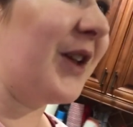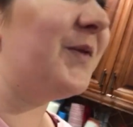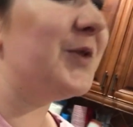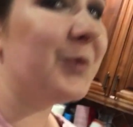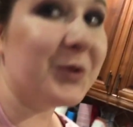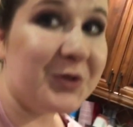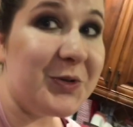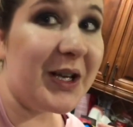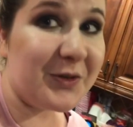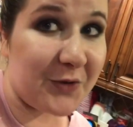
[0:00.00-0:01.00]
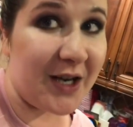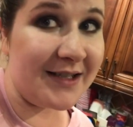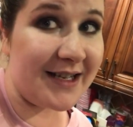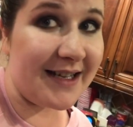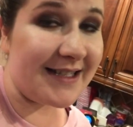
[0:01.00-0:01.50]
If you were to get
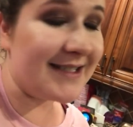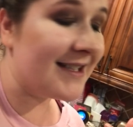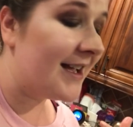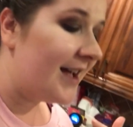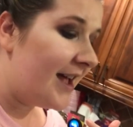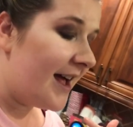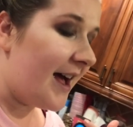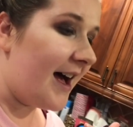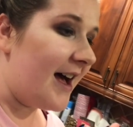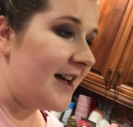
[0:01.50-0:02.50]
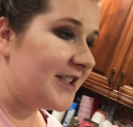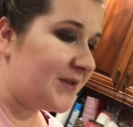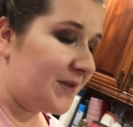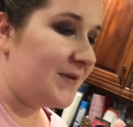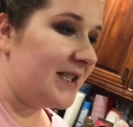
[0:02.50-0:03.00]
grandes, uh, is
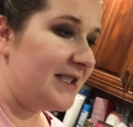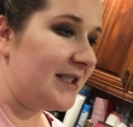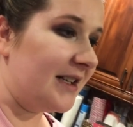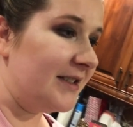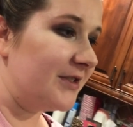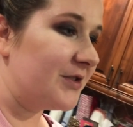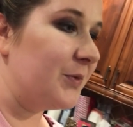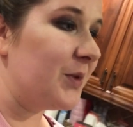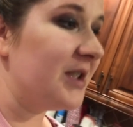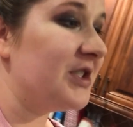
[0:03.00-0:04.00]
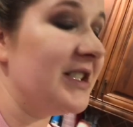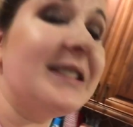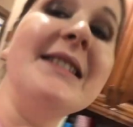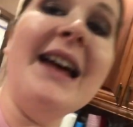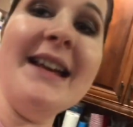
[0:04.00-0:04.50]
$15, which
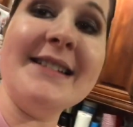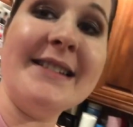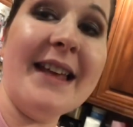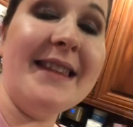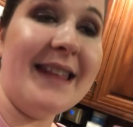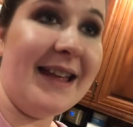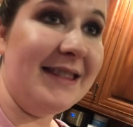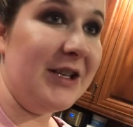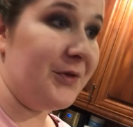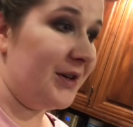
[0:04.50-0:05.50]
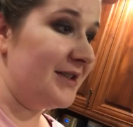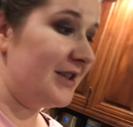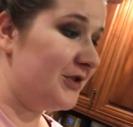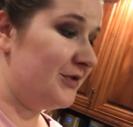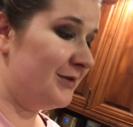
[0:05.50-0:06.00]
is less than the
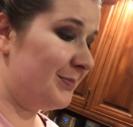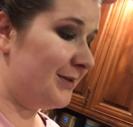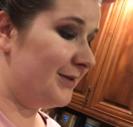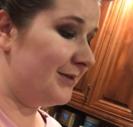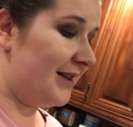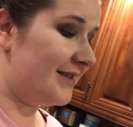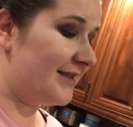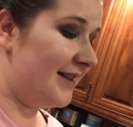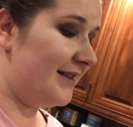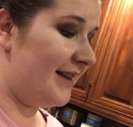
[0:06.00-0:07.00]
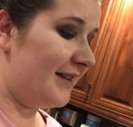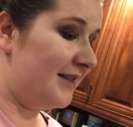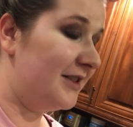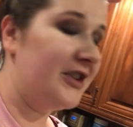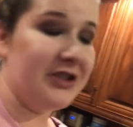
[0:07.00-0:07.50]
Grande Juniper latte that
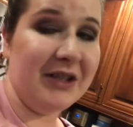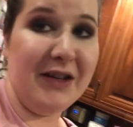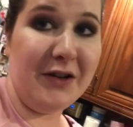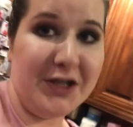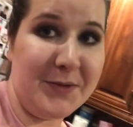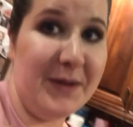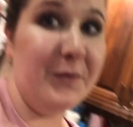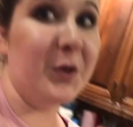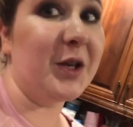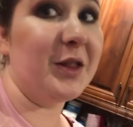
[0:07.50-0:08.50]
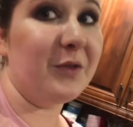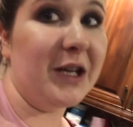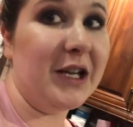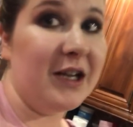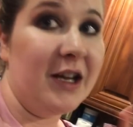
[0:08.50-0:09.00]
allegedly cost me
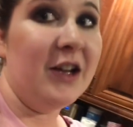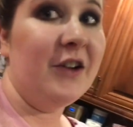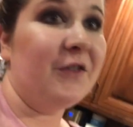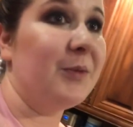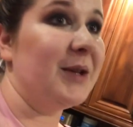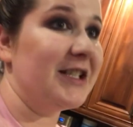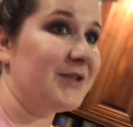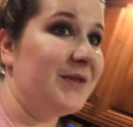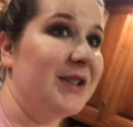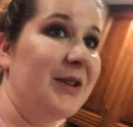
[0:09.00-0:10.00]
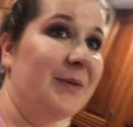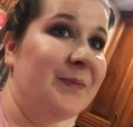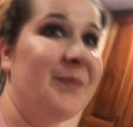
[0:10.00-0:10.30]
43 from last video,